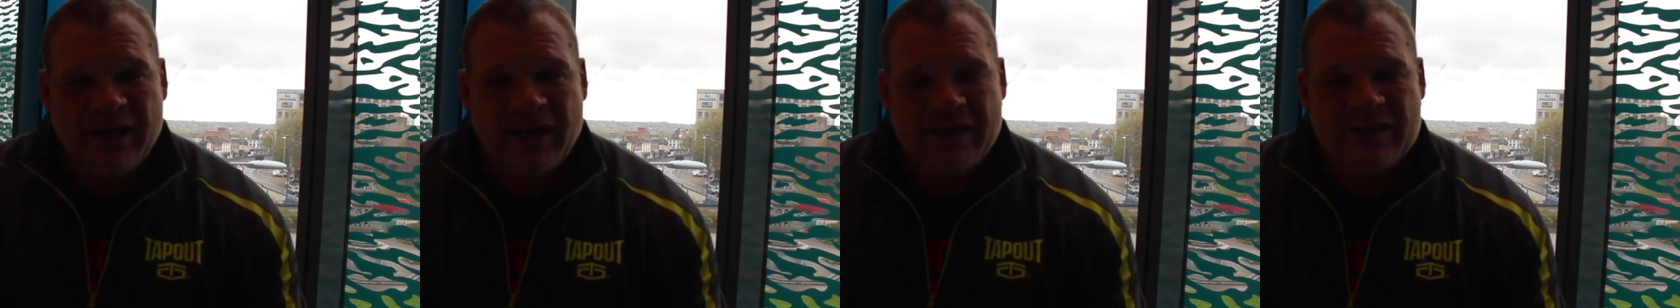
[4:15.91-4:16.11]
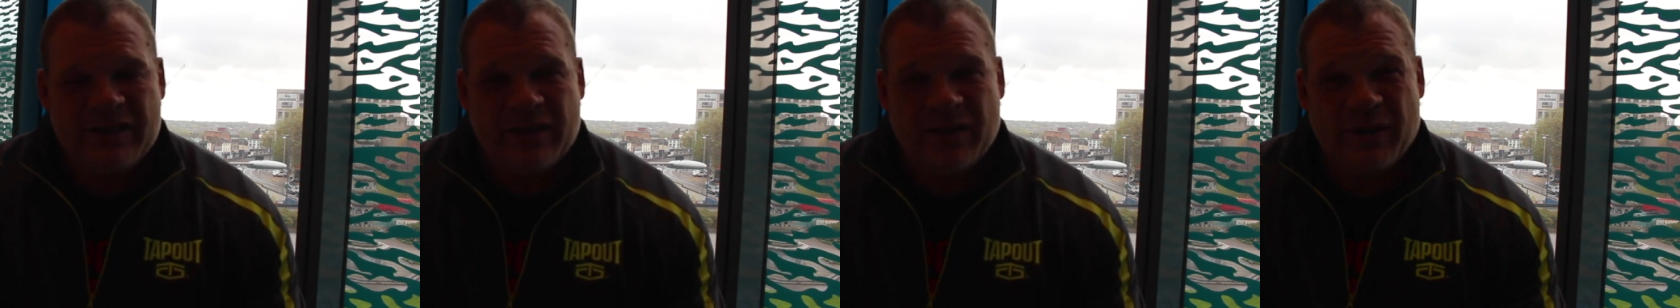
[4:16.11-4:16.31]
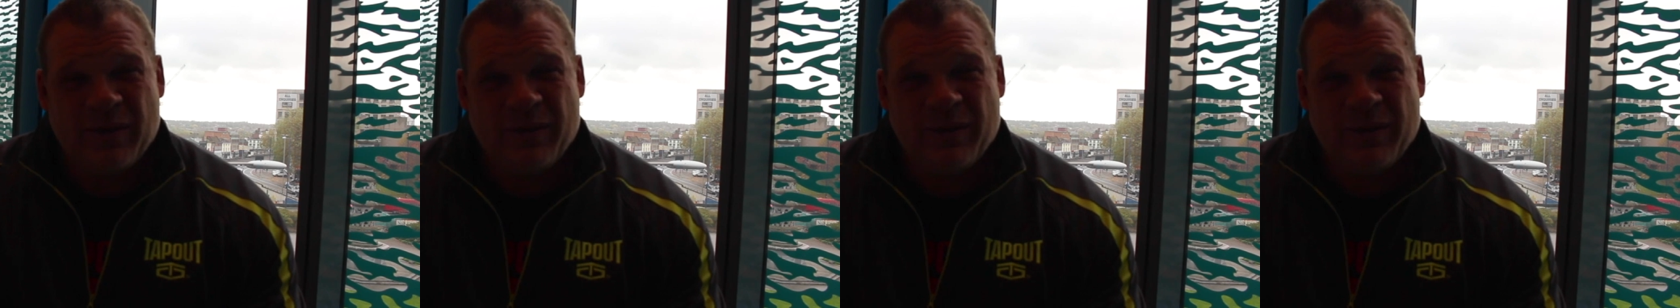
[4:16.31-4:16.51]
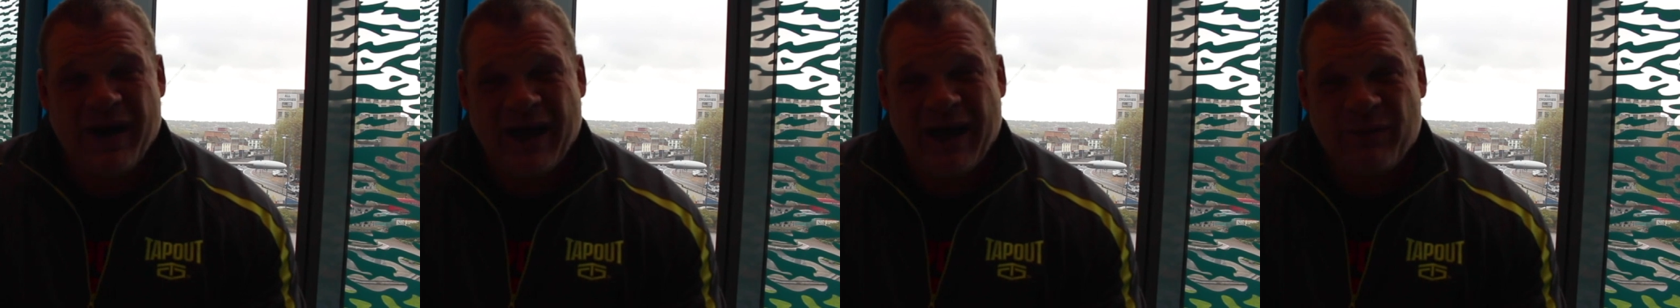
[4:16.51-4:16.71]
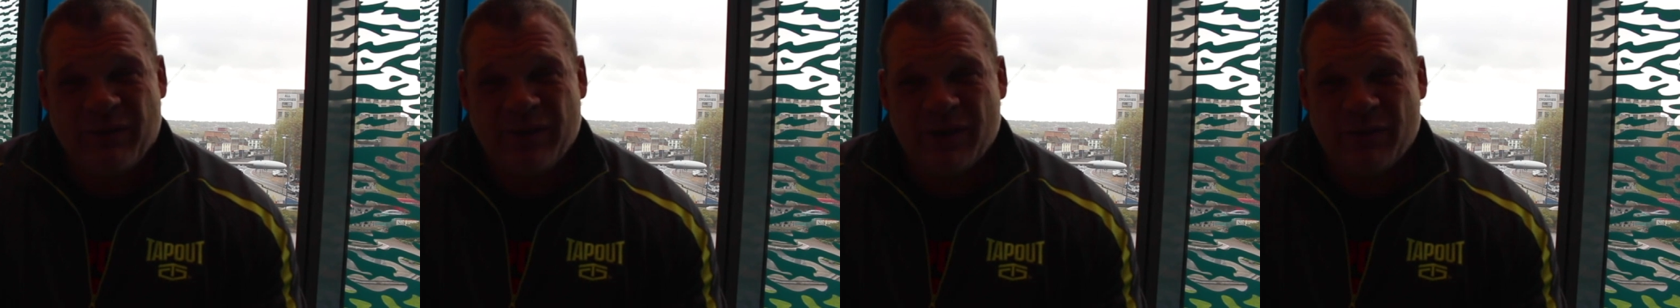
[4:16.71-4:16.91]
So
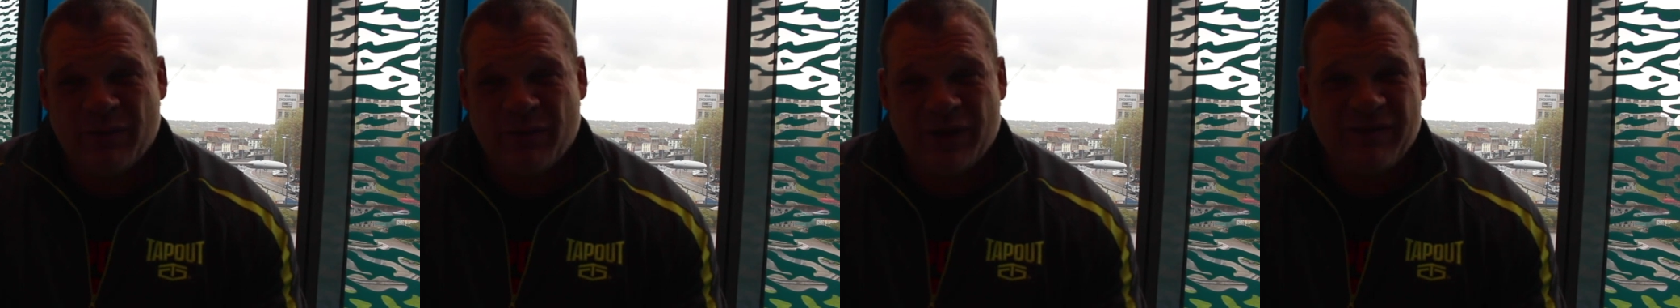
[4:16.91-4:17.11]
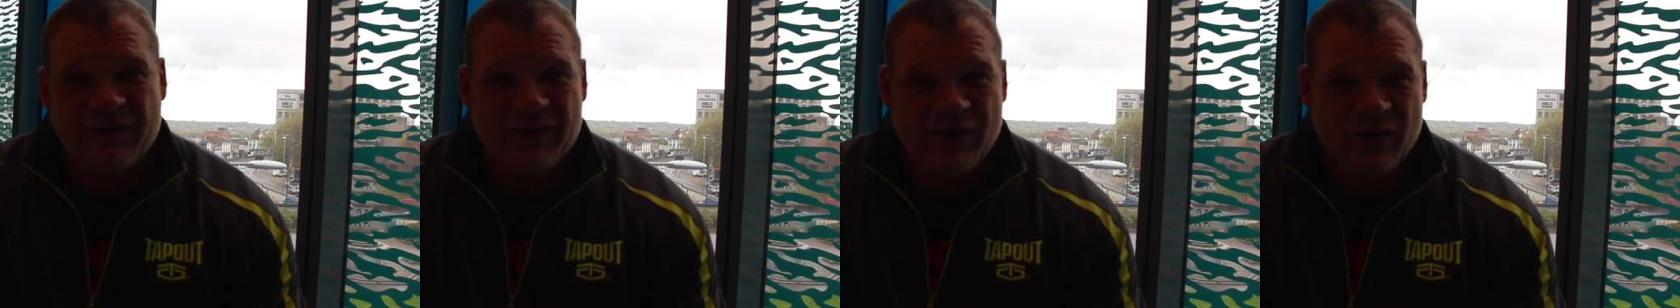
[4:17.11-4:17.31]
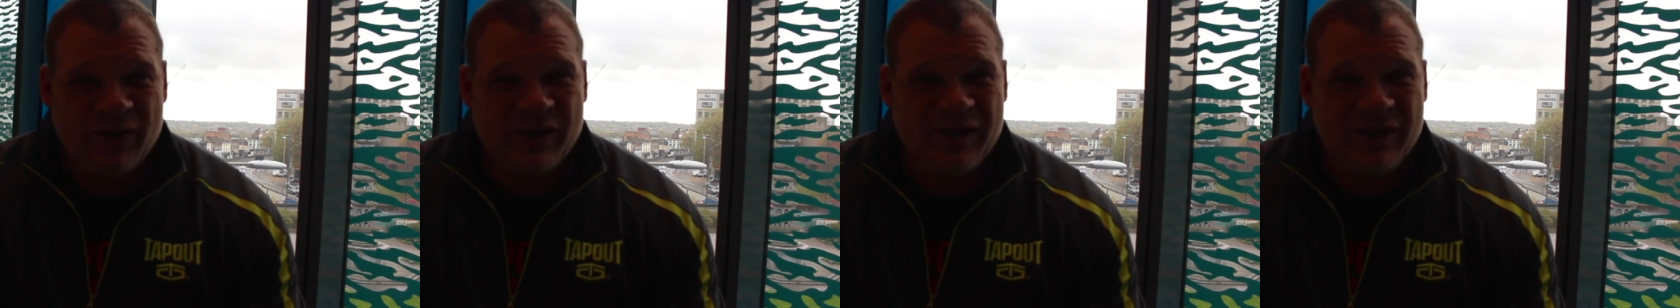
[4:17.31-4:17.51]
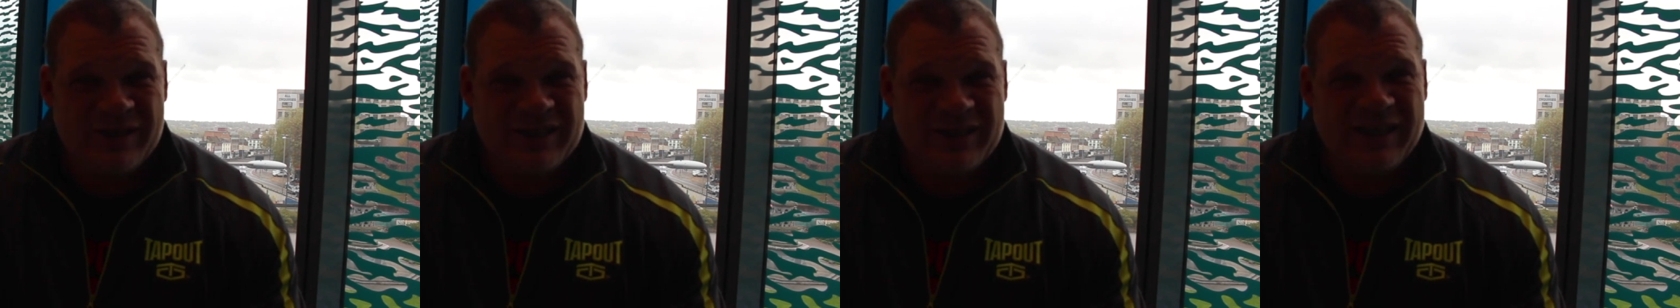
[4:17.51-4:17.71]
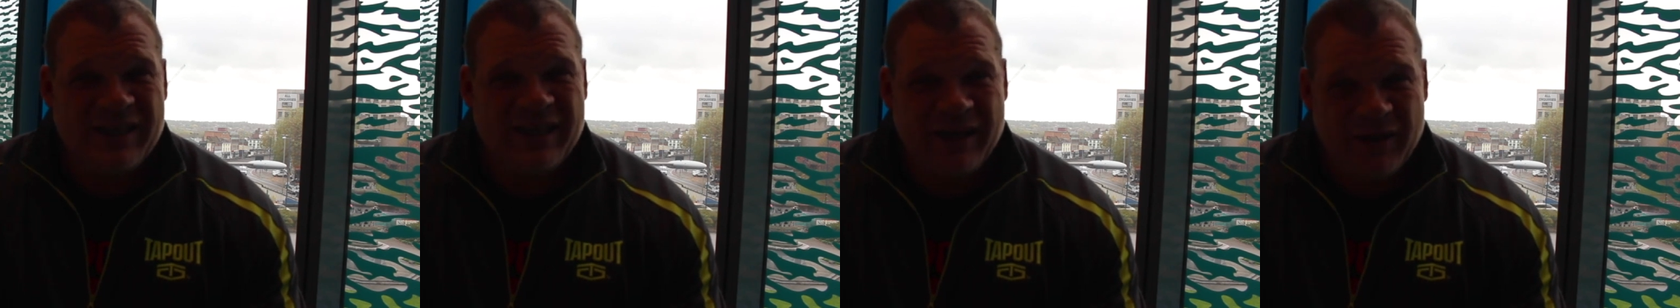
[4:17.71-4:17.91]
I really believe that Raw is
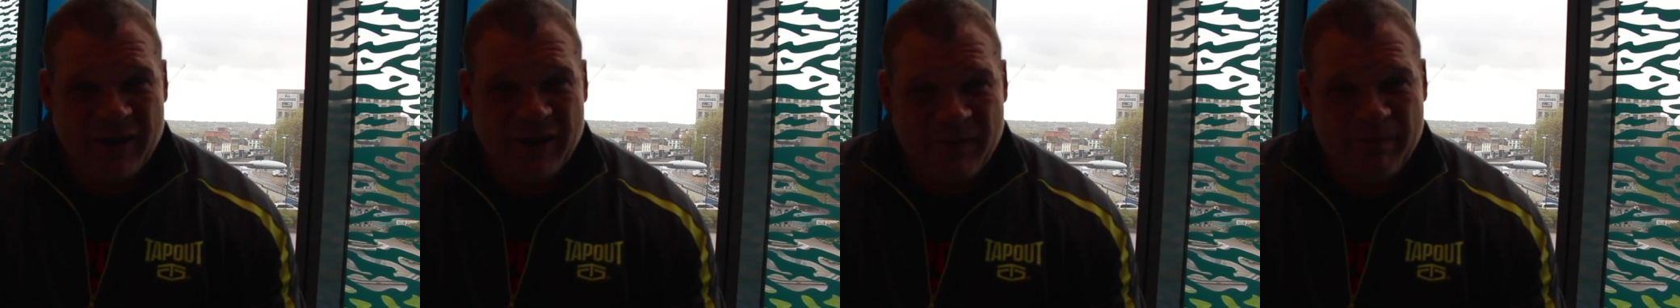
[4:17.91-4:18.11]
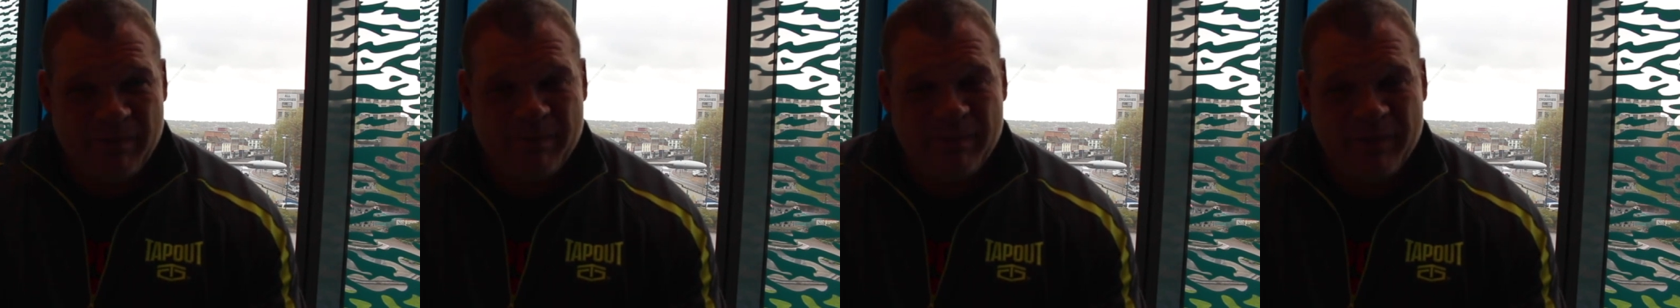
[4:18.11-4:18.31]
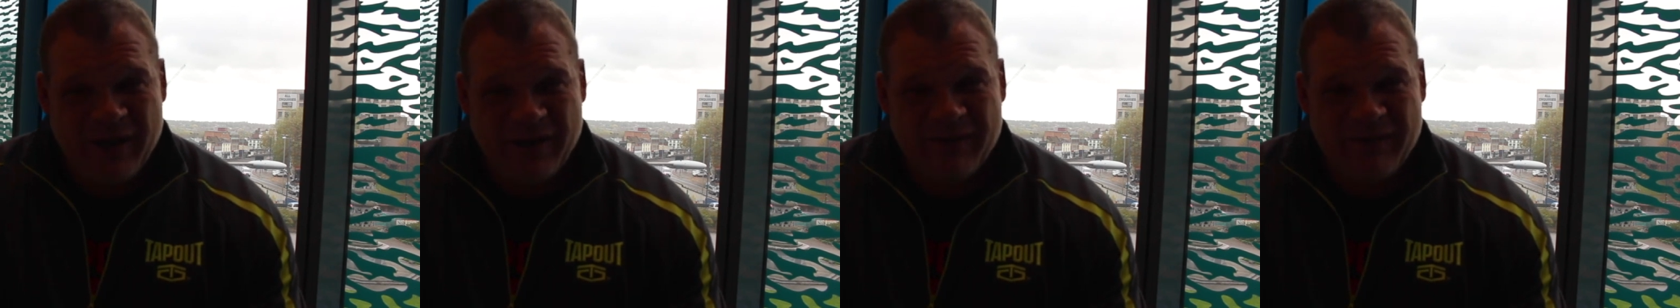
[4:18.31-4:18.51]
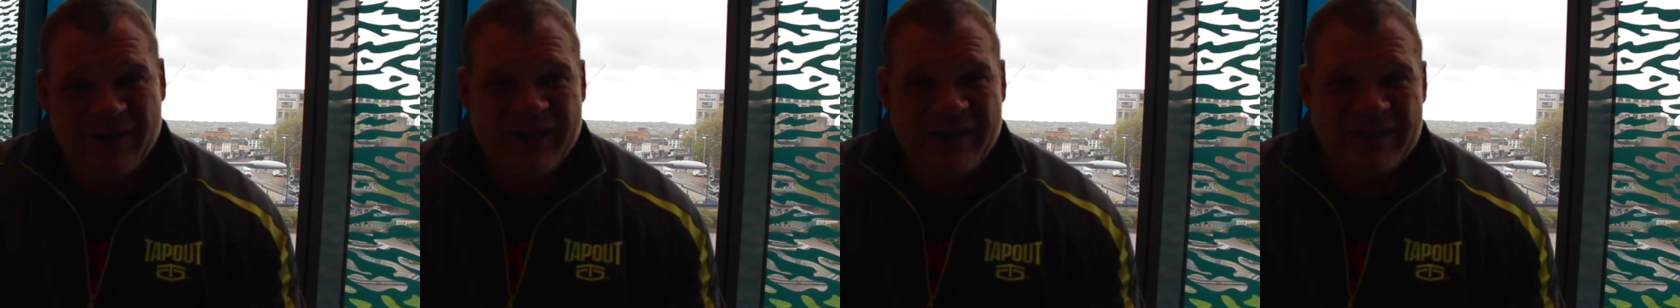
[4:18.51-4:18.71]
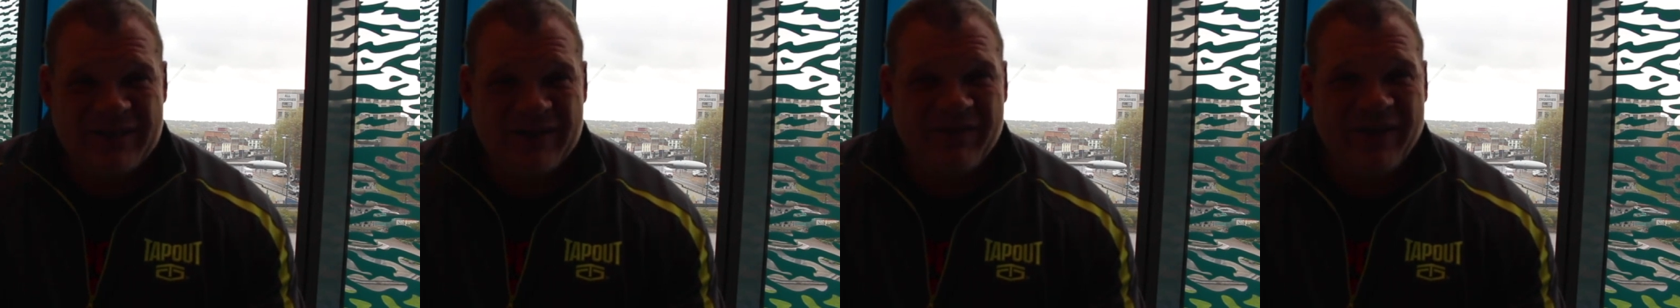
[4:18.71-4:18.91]
a bit of a
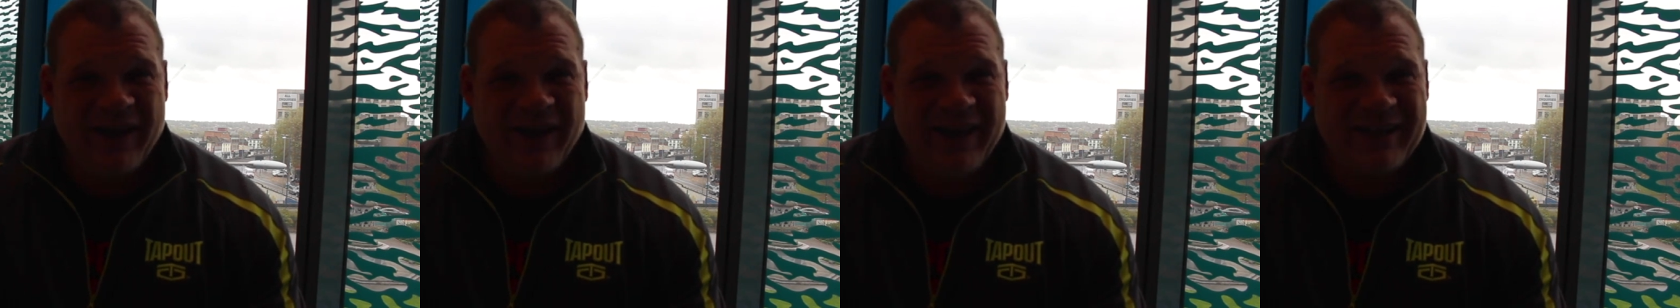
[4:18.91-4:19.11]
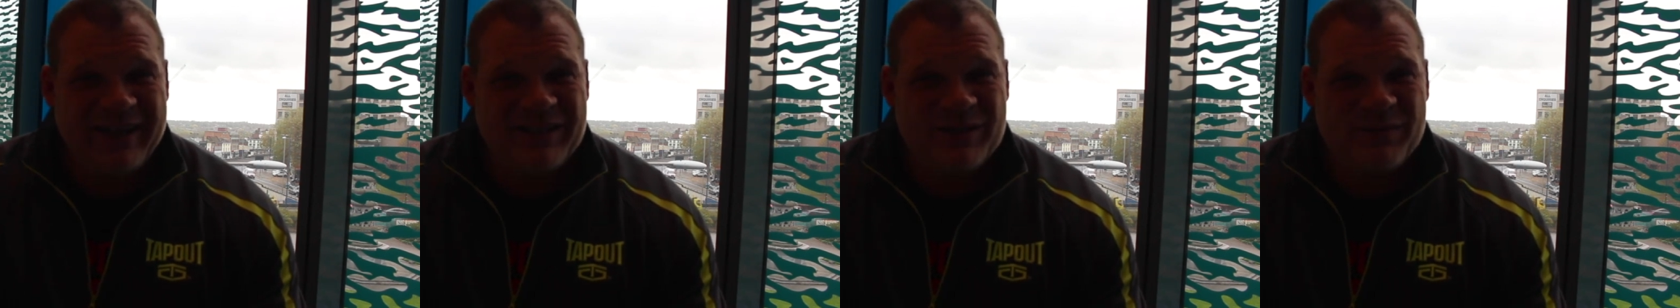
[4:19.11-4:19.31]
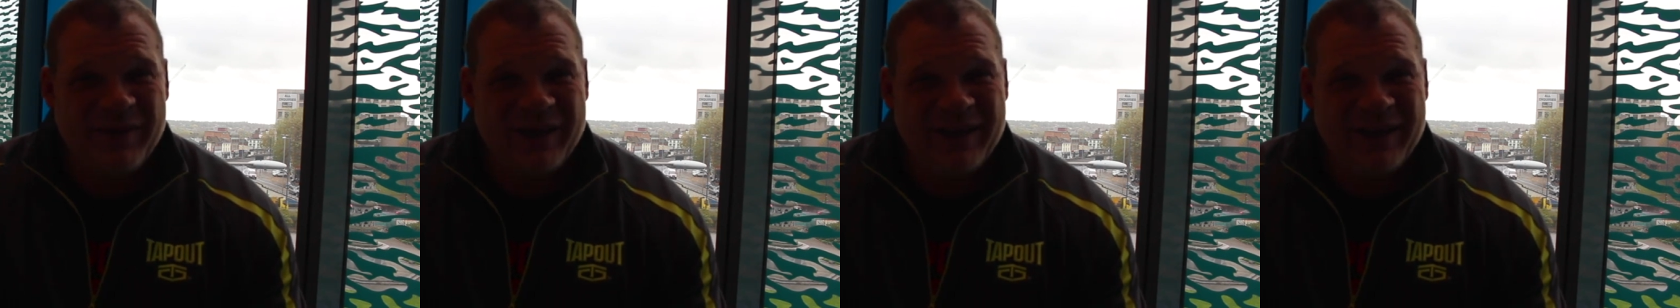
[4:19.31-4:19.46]
disadvantage